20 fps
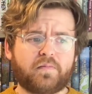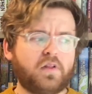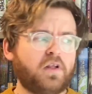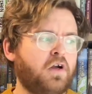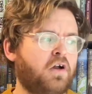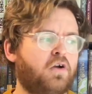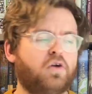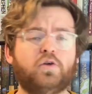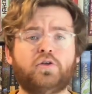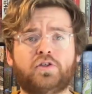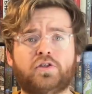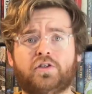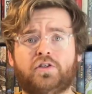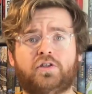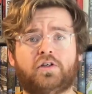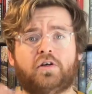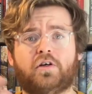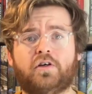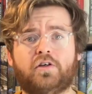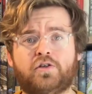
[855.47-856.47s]
allusions
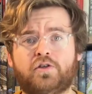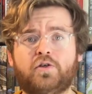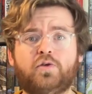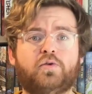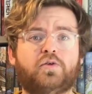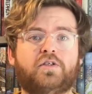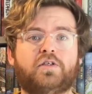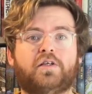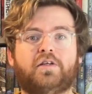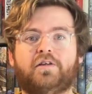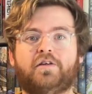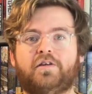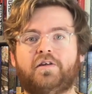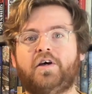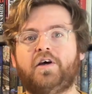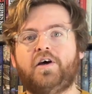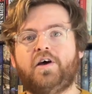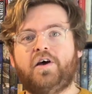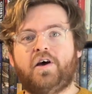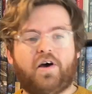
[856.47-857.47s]
to Zeus and
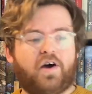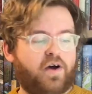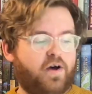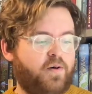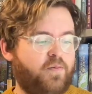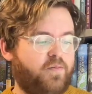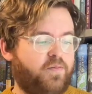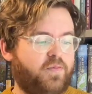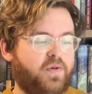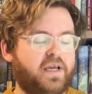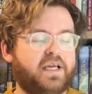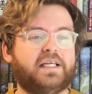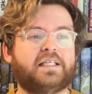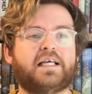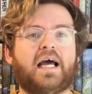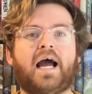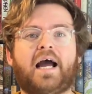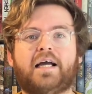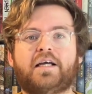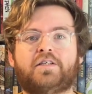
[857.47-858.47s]
his
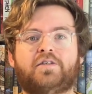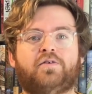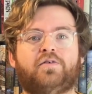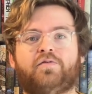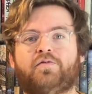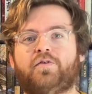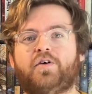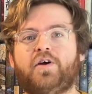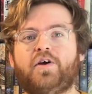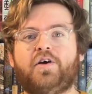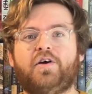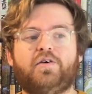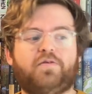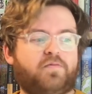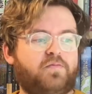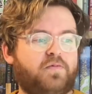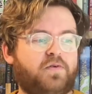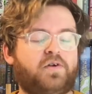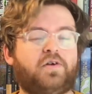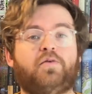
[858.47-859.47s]
acts of,
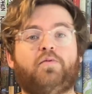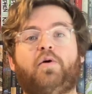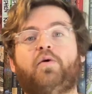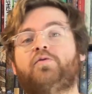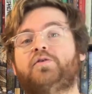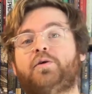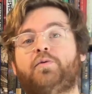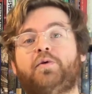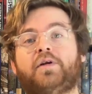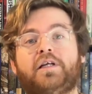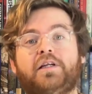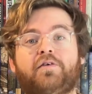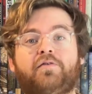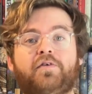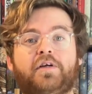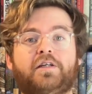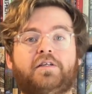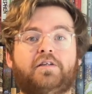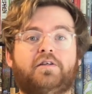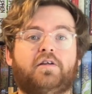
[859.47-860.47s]
obviously when he
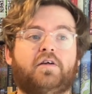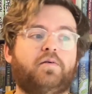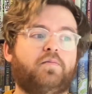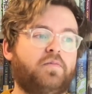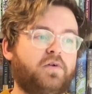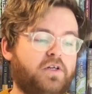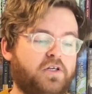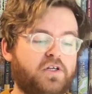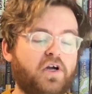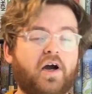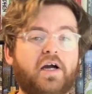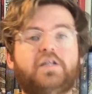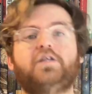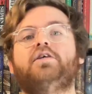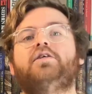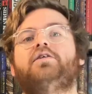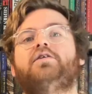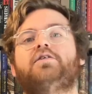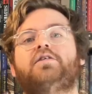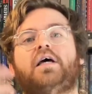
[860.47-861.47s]
defeated the
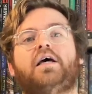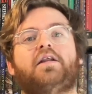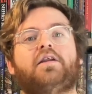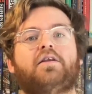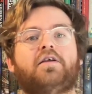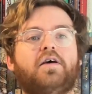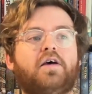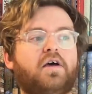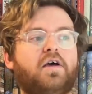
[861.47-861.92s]
Titans, and